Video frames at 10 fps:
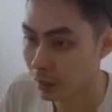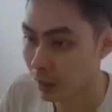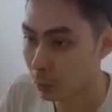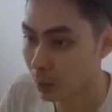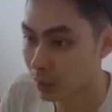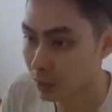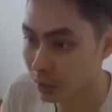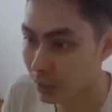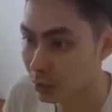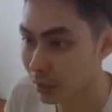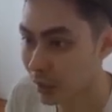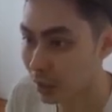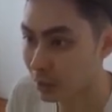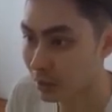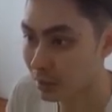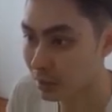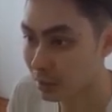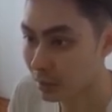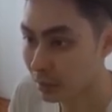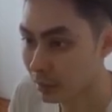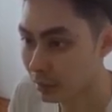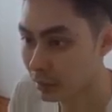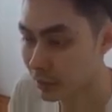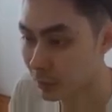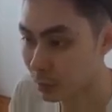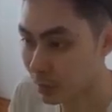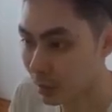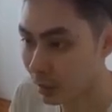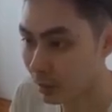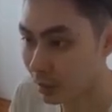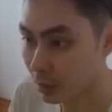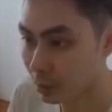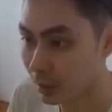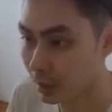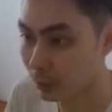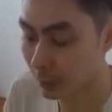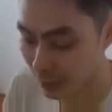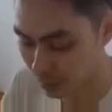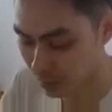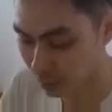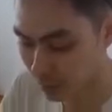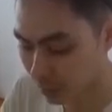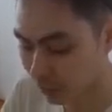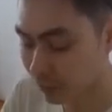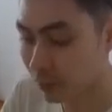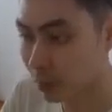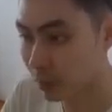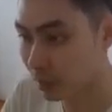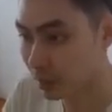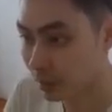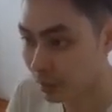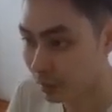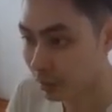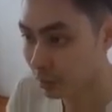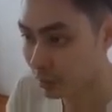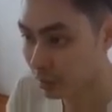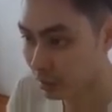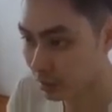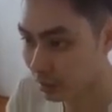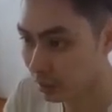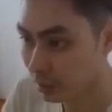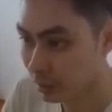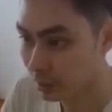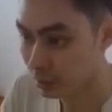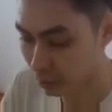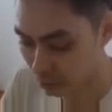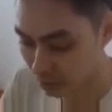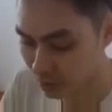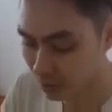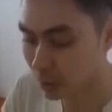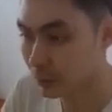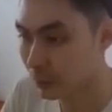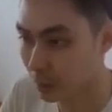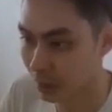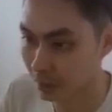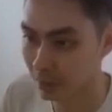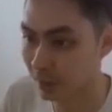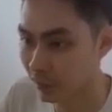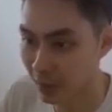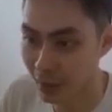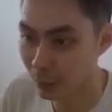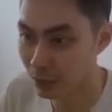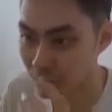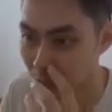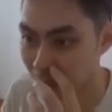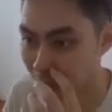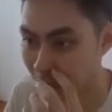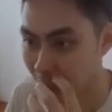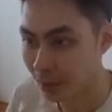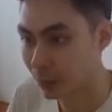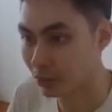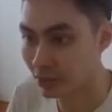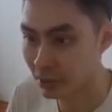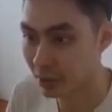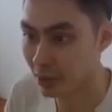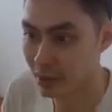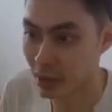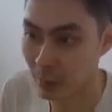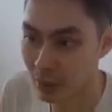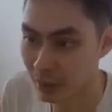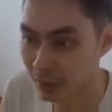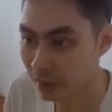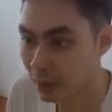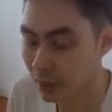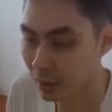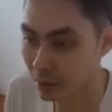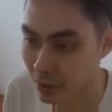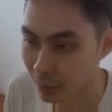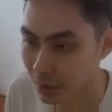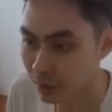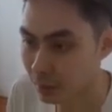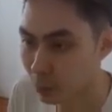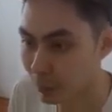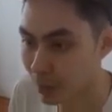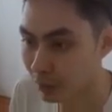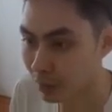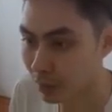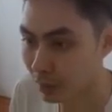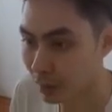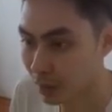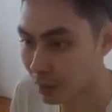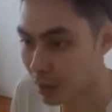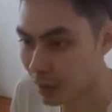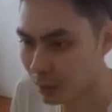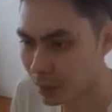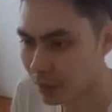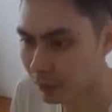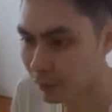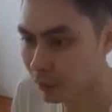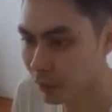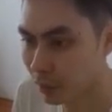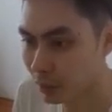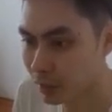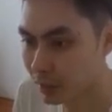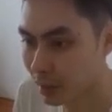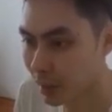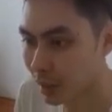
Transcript: I want to do that so that I could see this is 48 I could then maybe say something like 40 to 60 just to see what are the different animals around that now you see that there's the American uh, chameleon the whiptail the uh, agama field lizard